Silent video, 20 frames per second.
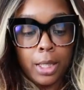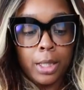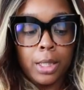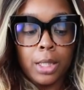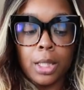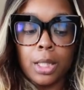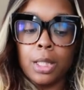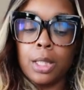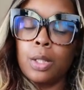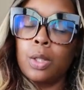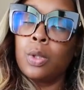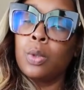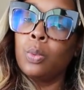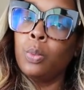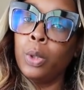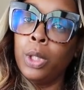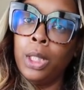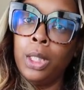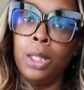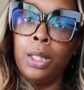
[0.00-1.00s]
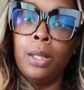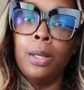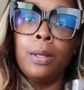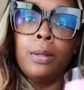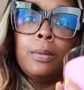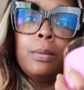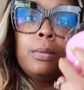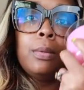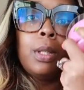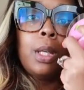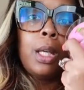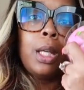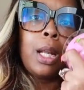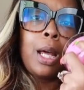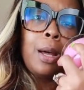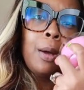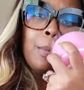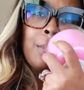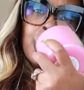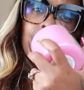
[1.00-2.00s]
is just sweet. It
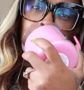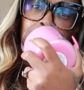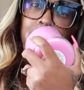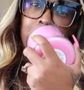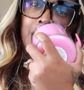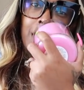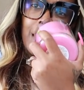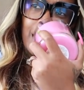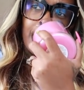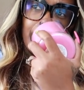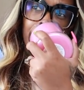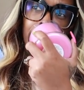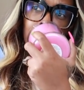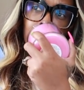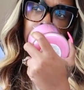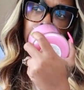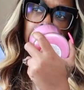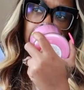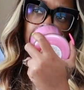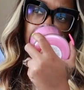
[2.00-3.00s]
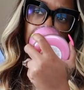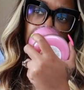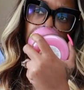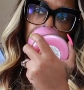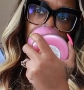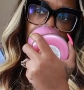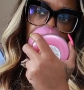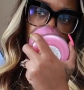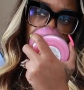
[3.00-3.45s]
almost smells like pink sugar.